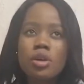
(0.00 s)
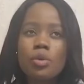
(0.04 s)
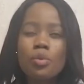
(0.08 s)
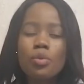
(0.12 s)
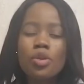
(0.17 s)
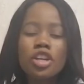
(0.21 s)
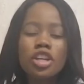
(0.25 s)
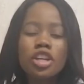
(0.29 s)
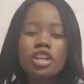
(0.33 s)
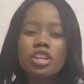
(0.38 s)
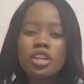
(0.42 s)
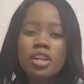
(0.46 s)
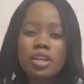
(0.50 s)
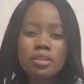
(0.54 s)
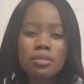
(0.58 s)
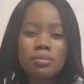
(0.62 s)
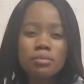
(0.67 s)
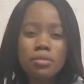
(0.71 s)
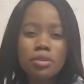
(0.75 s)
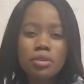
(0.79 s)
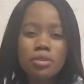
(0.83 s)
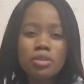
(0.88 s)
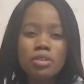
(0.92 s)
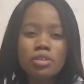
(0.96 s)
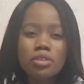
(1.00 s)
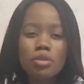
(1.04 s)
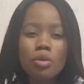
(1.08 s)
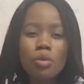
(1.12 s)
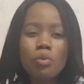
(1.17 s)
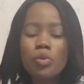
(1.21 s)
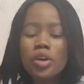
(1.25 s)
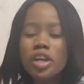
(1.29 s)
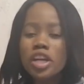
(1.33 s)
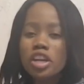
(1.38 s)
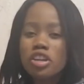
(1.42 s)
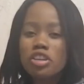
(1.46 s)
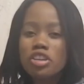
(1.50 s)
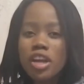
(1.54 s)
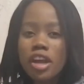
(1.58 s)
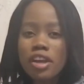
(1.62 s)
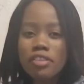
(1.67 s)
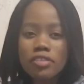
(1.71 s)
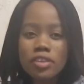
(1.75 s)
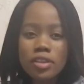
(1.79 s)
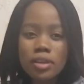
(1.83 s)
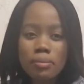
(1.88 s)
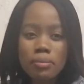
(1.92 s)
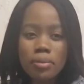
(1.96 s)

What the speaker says: when are you getting married or when are you having a